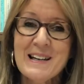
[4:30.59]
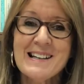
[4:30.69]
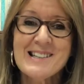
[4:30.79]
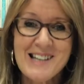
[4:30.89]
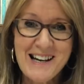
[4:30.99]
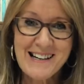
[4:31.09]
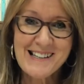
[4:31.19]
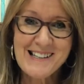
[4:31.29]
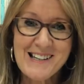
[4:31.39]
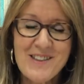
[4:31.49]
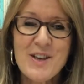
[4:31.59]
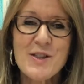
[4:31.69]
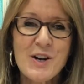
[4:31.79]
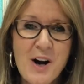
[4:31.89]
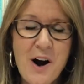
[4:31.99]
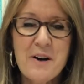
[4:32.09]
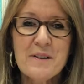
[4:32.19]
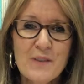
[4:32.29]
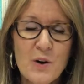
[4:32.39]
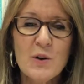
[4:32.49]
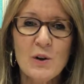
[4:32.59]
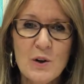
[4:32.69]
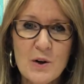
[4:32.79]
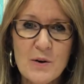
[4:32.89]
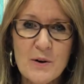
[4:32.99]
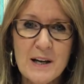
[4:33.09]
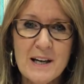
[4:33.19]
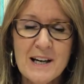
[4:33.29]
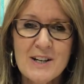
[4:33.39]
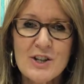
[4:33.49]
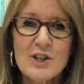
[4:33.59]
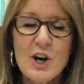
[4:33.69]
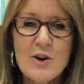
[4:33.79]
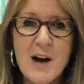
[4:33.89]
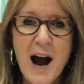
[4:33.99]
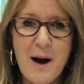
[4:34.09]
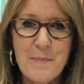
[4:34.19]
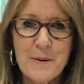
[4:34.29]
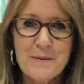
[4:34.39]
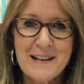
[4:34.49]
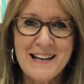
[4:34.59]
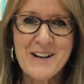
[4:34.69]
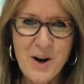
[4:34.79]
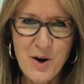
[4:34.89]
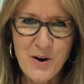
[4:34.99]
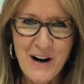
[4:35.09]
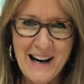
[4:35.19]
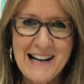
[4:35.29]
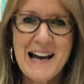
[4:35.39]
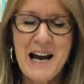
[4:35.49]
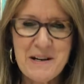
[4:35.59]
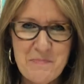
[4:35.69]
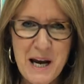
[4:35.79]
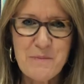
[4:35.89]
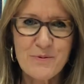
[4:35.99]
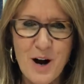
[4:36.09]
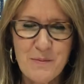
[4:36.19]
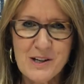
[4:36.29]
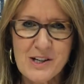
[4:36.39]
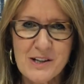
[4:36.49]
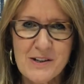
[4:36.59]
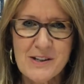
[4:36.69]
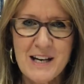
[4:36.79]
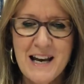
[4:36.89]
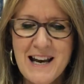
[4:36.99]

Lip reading: says that the God of all glory showed up in Ur and made promises.